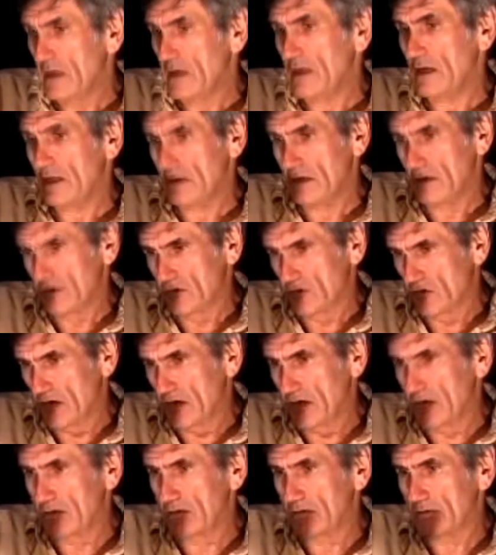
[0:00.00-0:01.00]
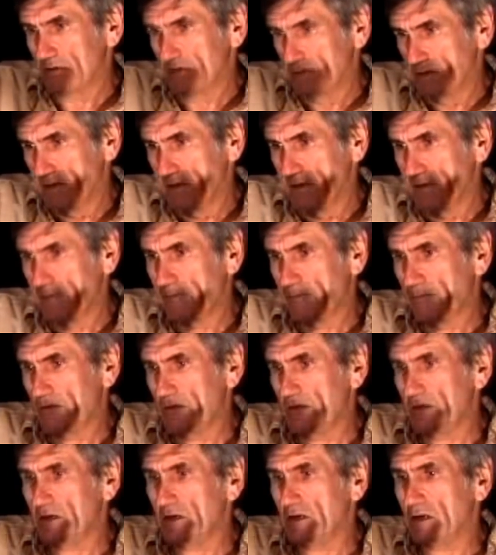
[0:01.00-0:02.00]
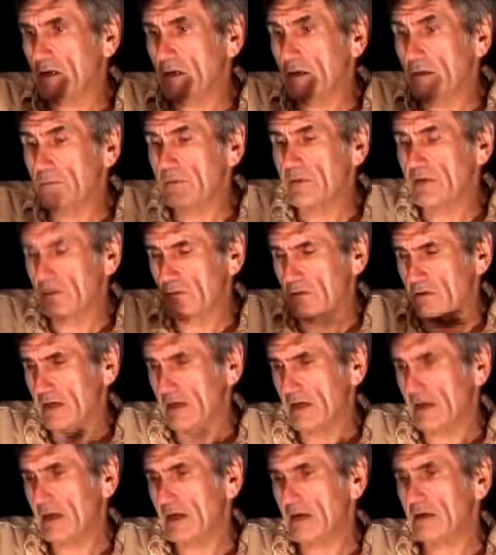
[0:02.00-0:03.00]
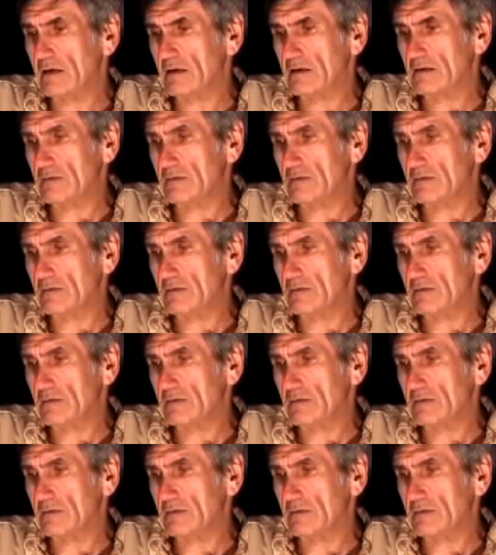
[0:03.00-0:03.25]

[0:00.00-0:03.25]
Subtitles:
and they're trying to see in Colombia right now,